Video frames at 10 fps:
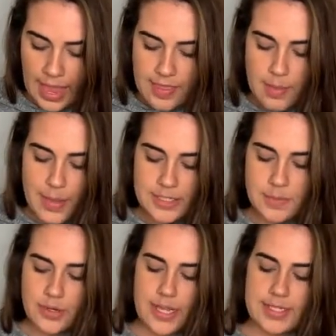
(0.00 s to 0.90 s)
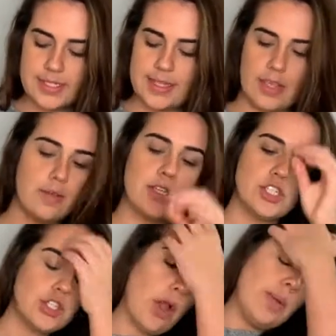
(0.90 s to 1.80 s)
And the best part is that you can
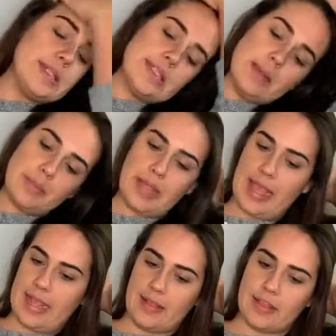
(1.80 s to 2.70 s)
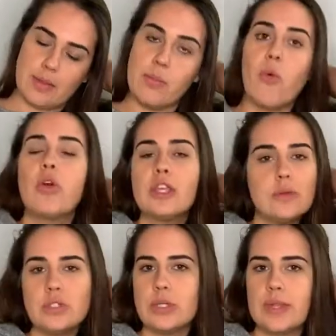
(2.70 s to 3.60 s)
just always keep playing. Like the more
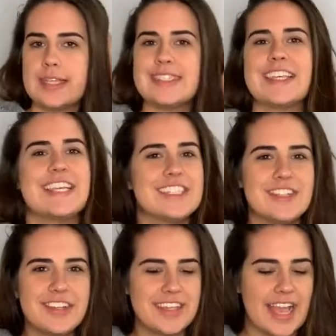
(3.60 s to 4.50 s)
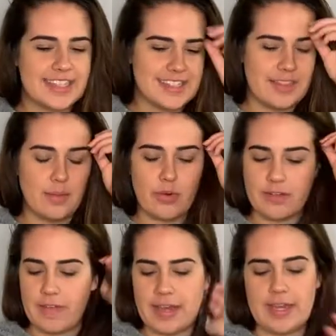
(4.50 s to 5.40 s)
you do this, the easier it gets and the more
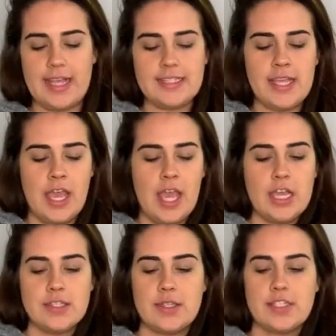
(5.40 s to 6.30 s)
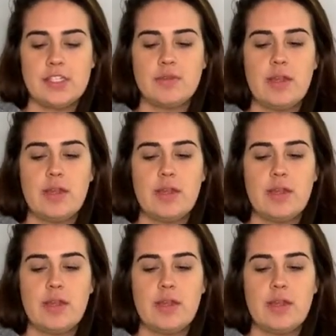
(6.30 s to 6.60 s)
fun it is. So this is